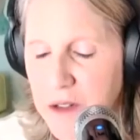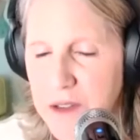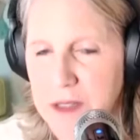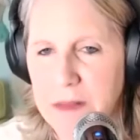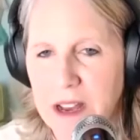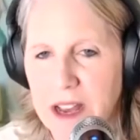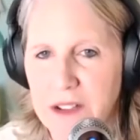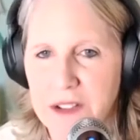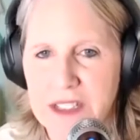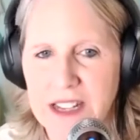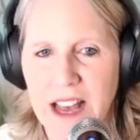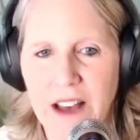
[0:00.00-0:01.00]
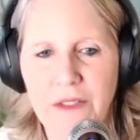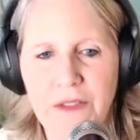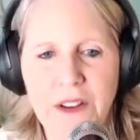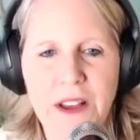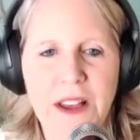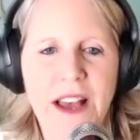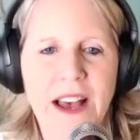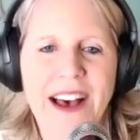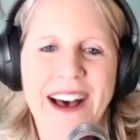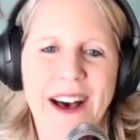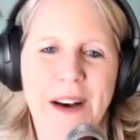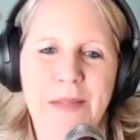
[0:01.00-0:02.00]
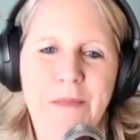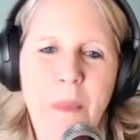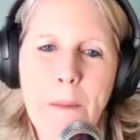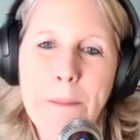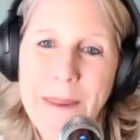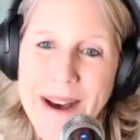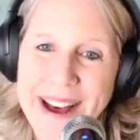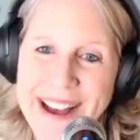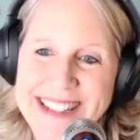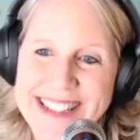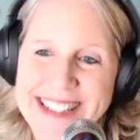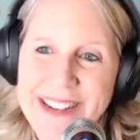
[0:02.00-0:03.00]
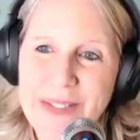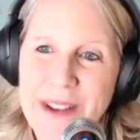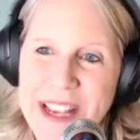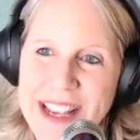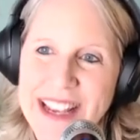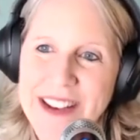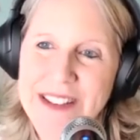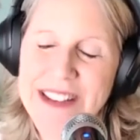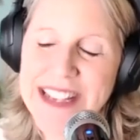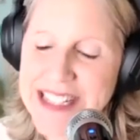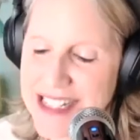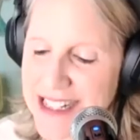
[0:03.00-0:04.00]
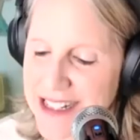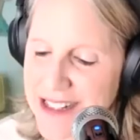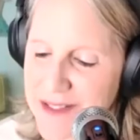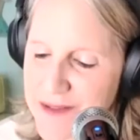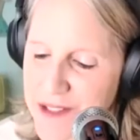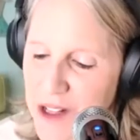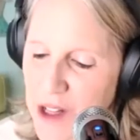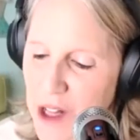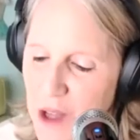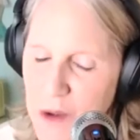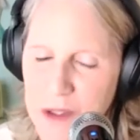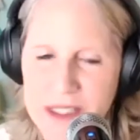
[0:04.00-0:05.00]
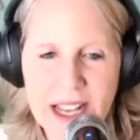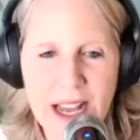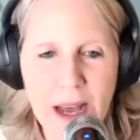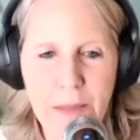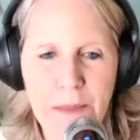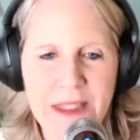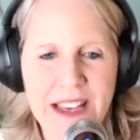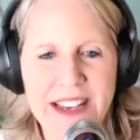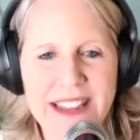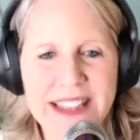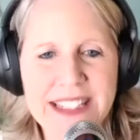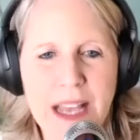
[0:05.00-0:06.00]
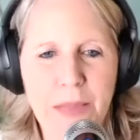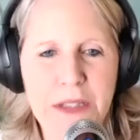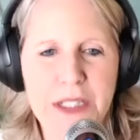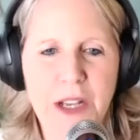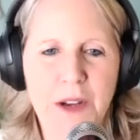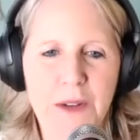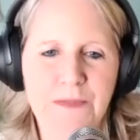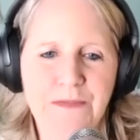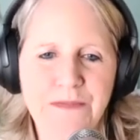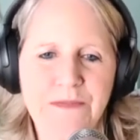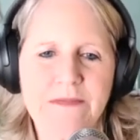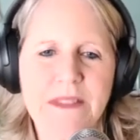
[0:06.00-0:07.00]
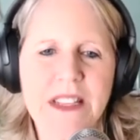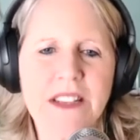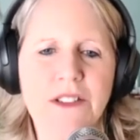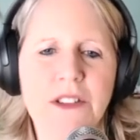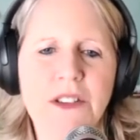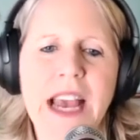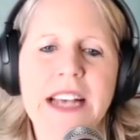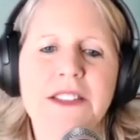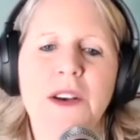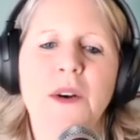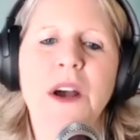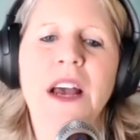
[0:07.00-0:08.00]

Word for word: some other stuff. Um, but we need to close up the this episode. So yeah, so